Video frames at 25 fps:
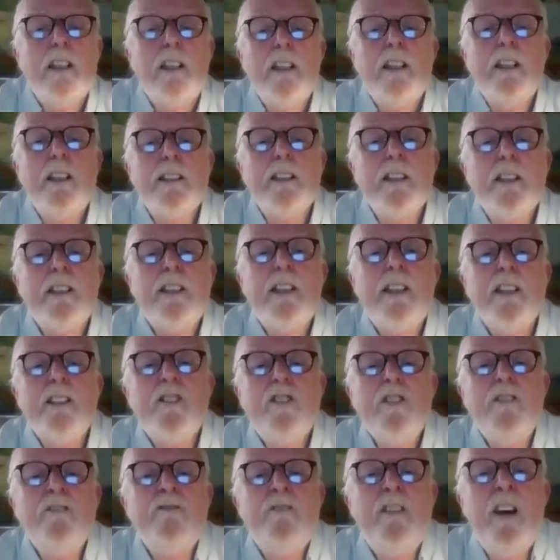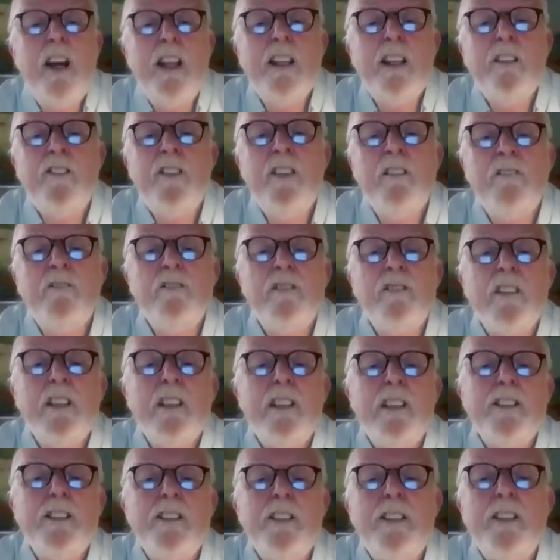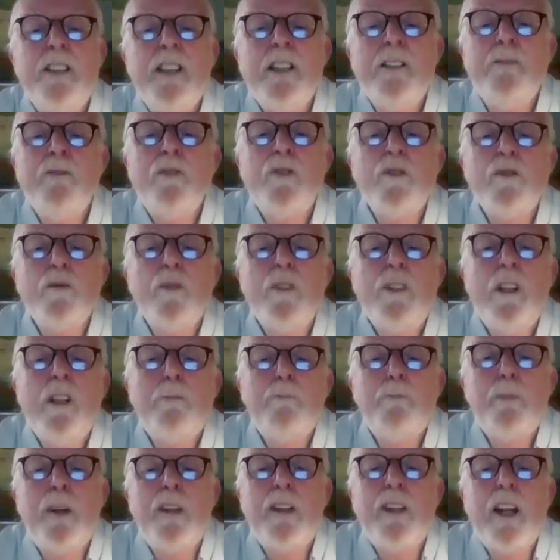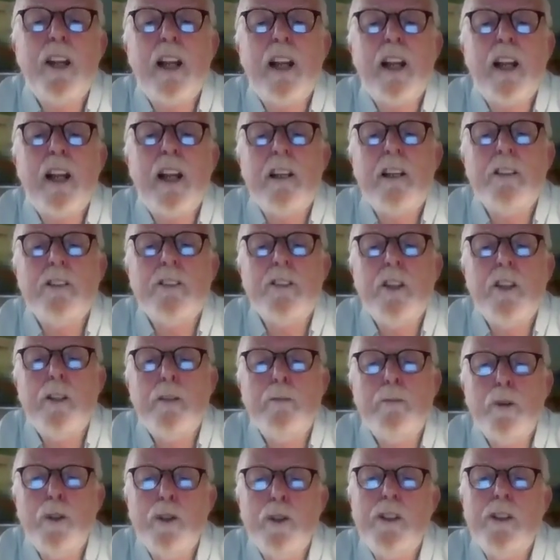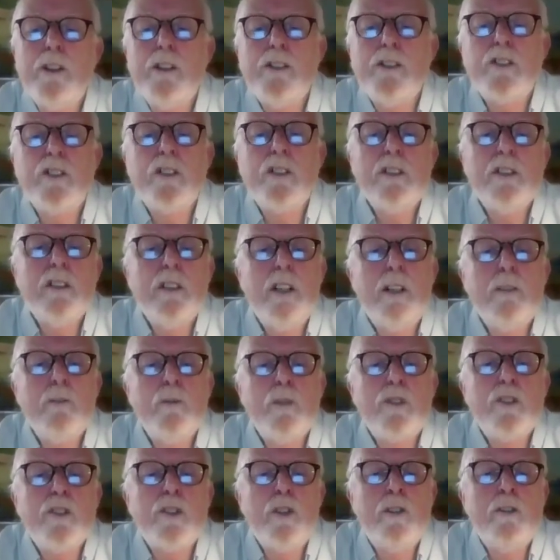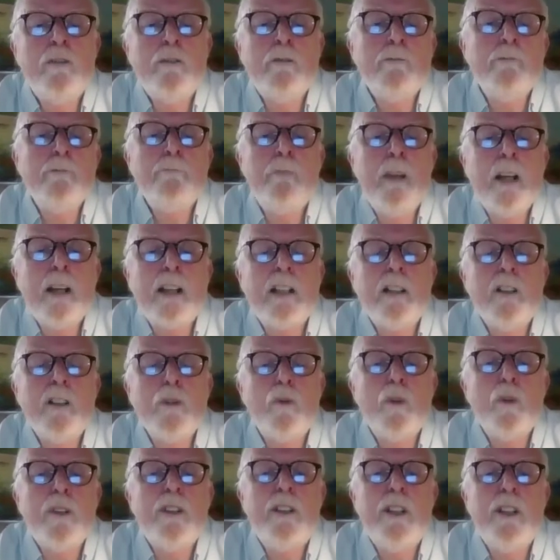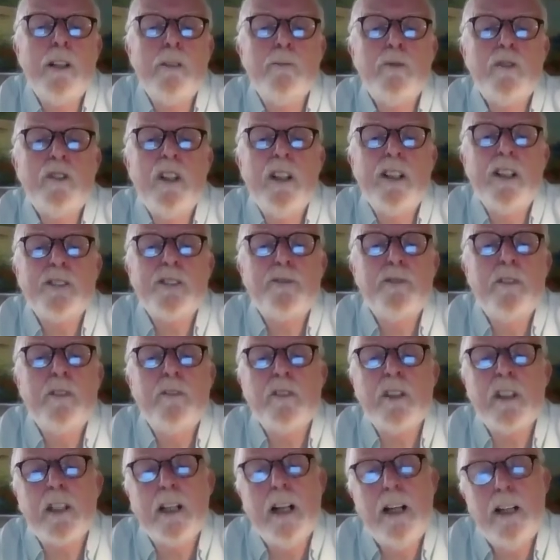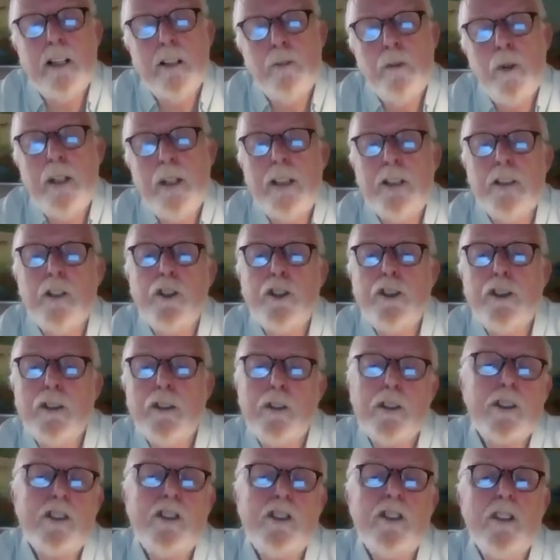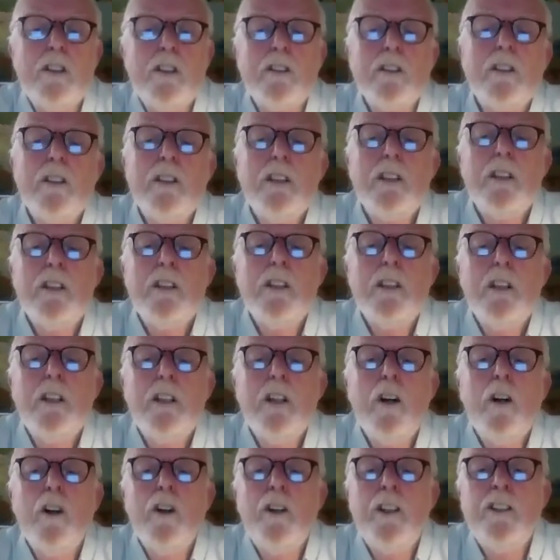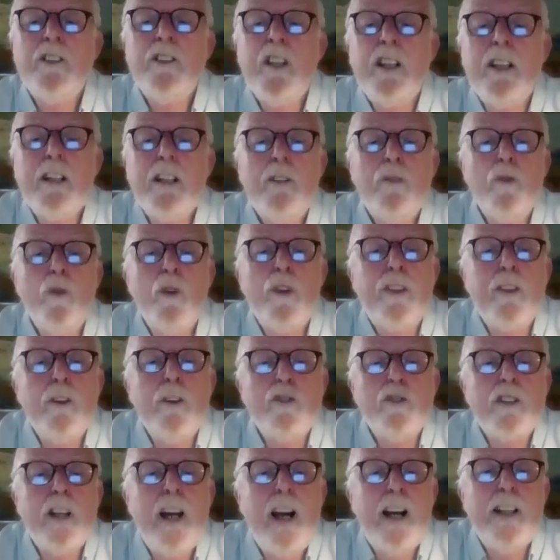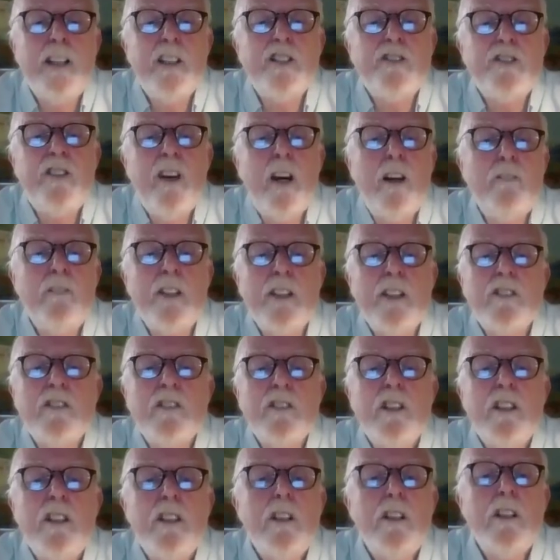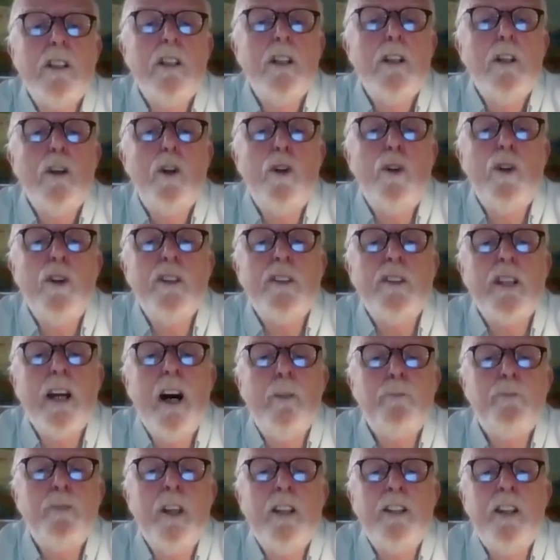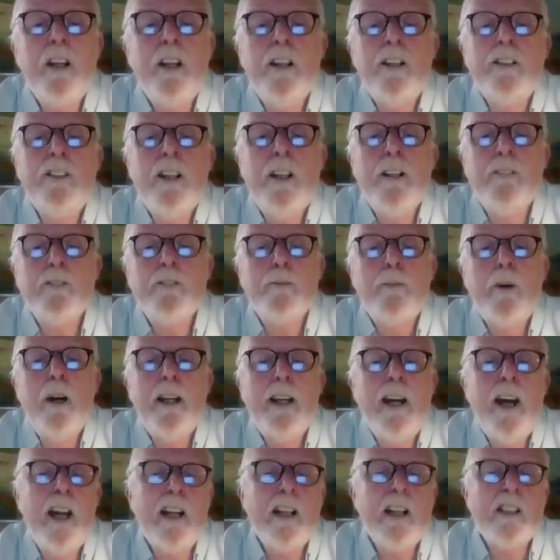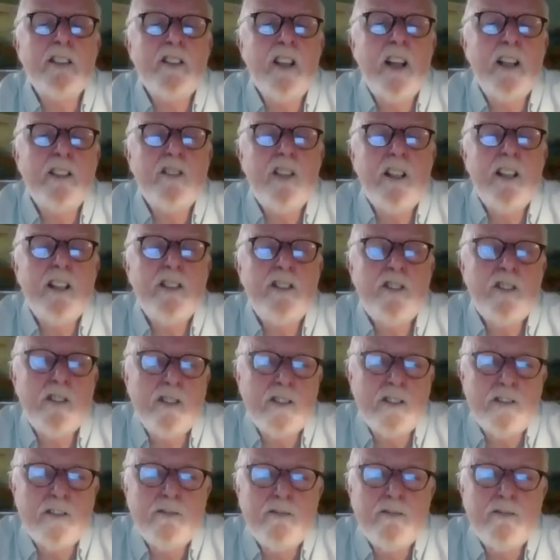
In the case of many of them, the names were not particular to the Borders and were soon mingled with namesakes from Galloway or Yorkshire, or indeed with those Irish families who adopted their names by Anglicisation.